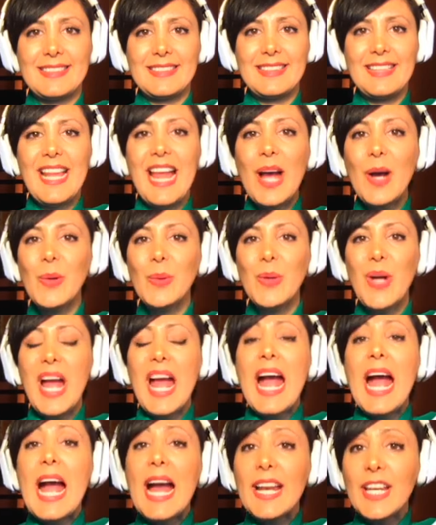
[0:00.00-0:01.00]
Now,
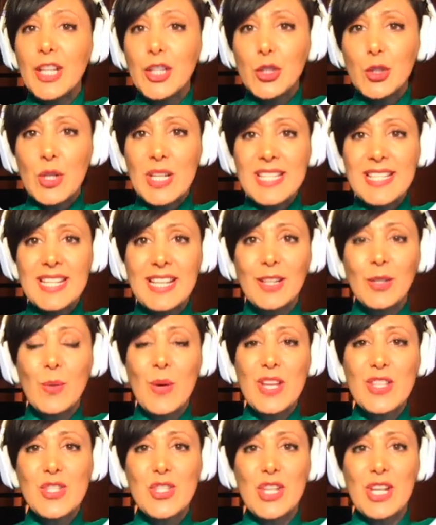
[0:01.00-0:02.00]
an interesting
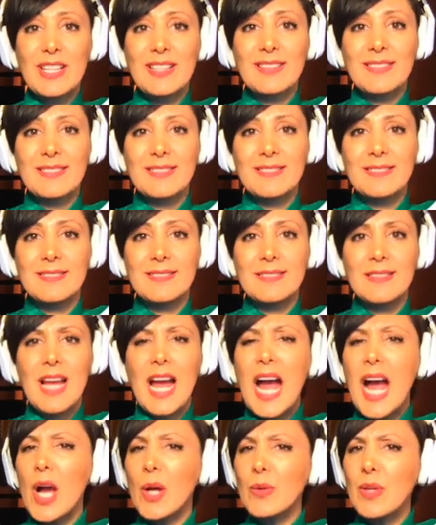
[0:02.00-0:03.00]
question.
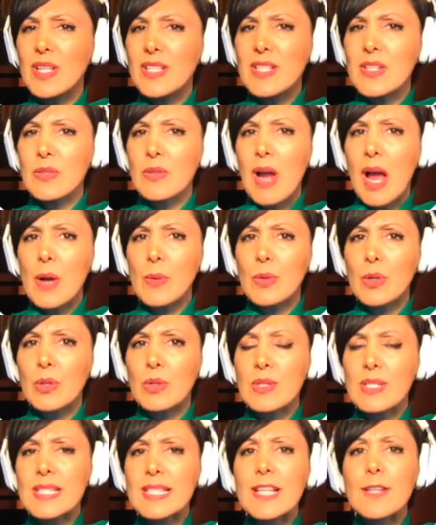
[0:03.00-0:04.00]
How does a
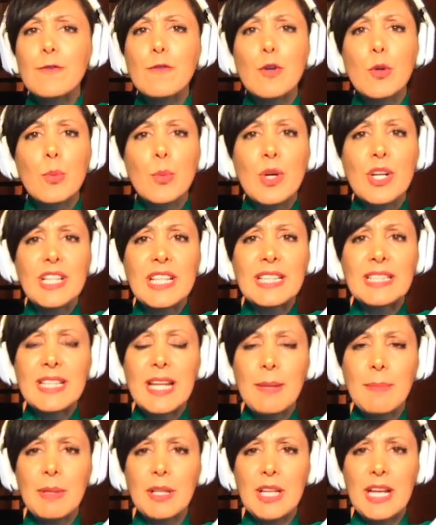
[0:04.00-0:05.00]
router set forwarding
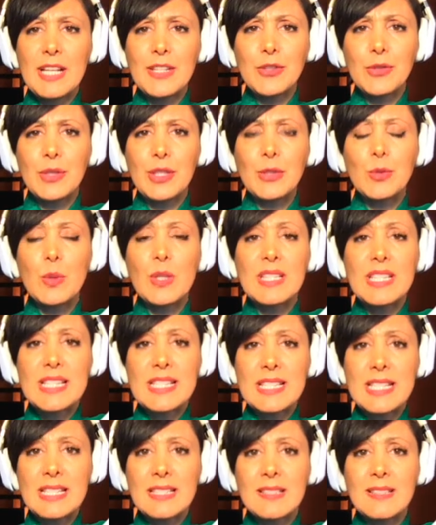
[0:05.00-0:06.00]
cable entry to a
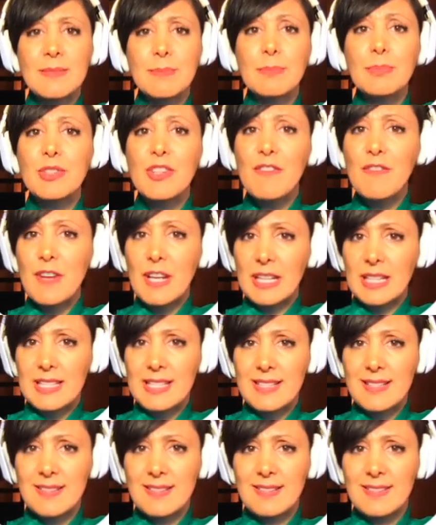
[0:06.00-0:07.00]
distant
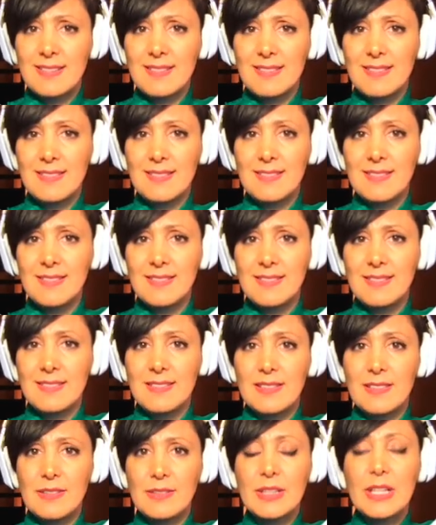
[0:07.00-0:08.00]
prefix?
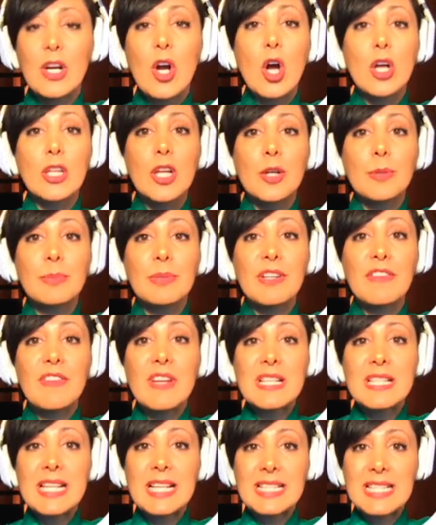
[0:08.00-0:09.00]
Recall our
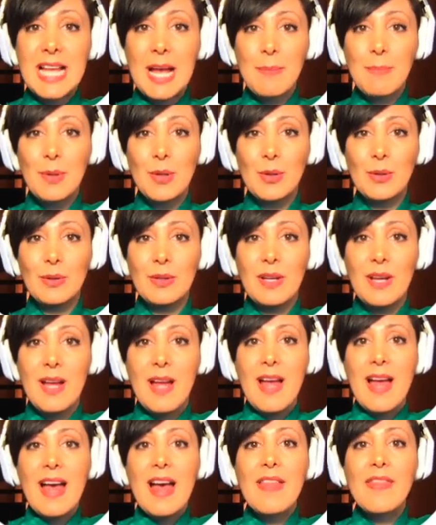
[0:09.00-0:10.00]
previous example,
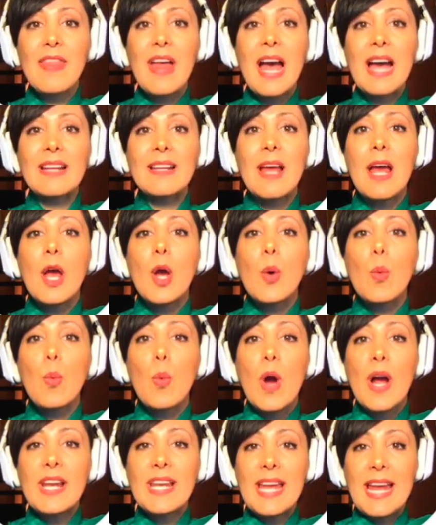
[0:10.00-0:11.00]
and that
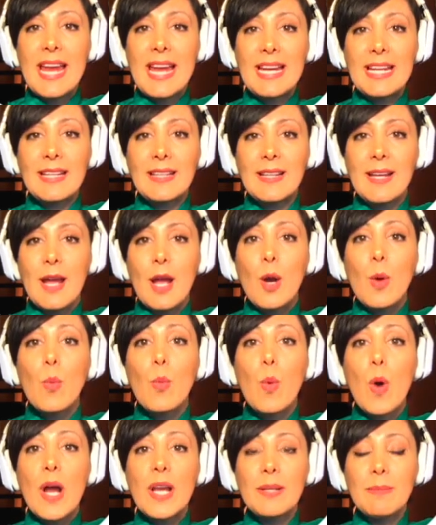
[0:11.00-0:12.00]
1A,
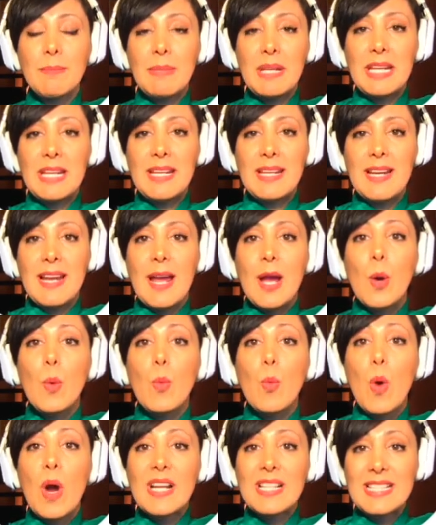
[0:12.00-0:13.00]
1B,
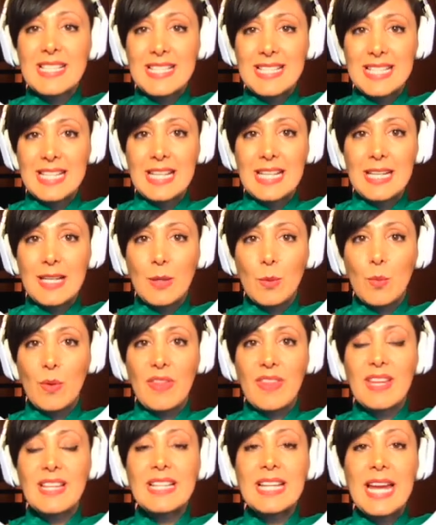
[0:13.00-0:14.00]
1C
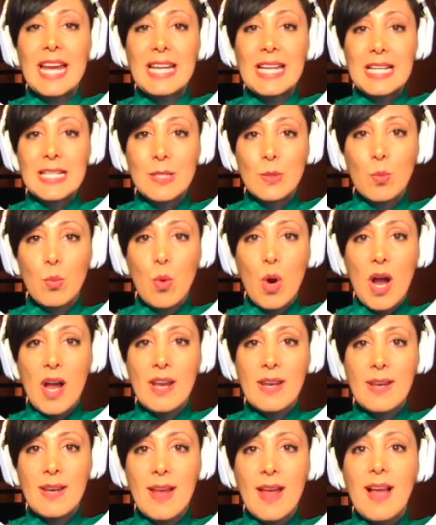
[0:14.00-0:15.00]
within the
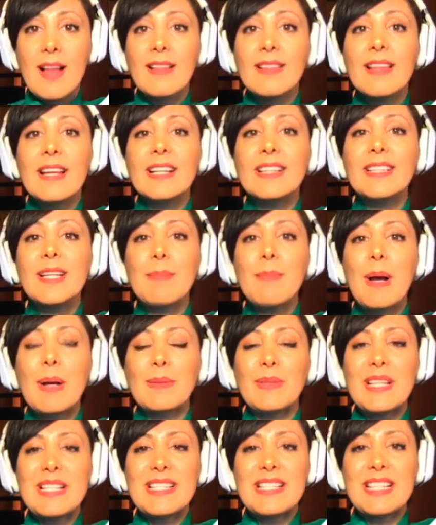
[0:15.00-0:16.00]
AS1 learned about
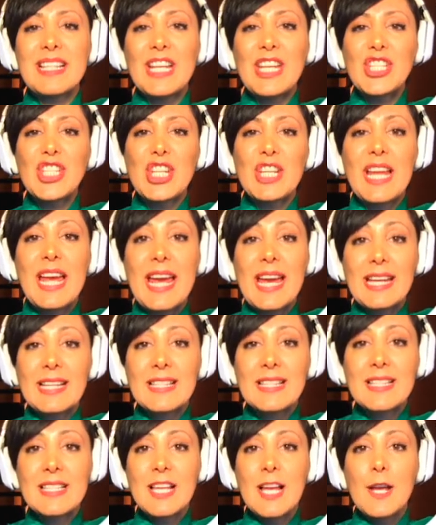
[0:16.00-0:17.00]
destination
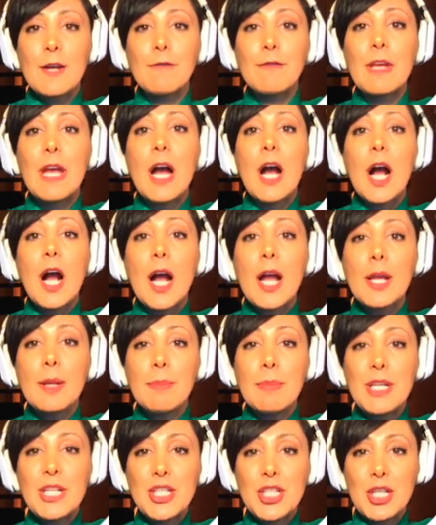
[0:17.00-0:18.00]
X via
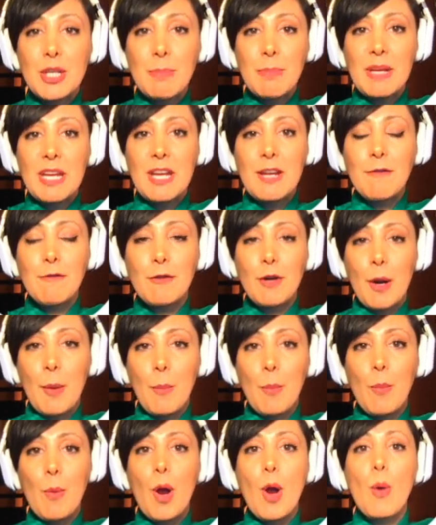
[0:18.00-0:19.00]
IBGP
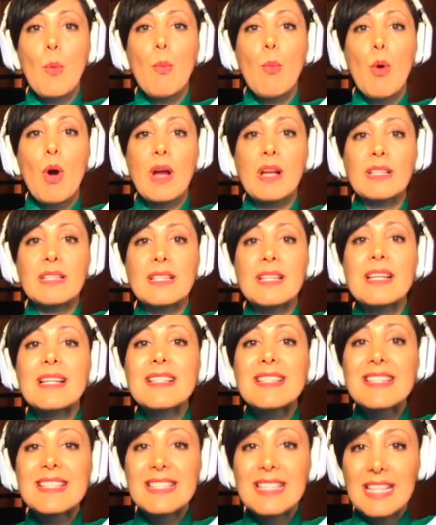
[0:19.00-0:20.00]
from
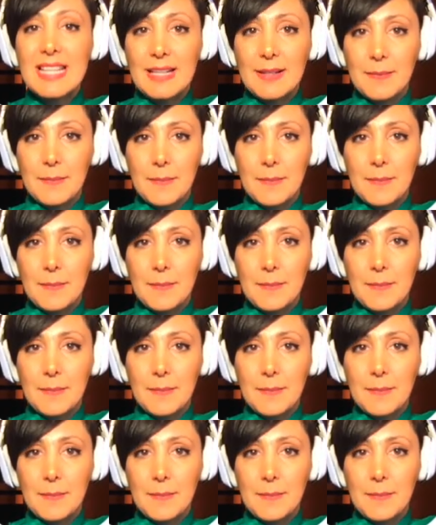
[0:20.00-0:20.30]
1C.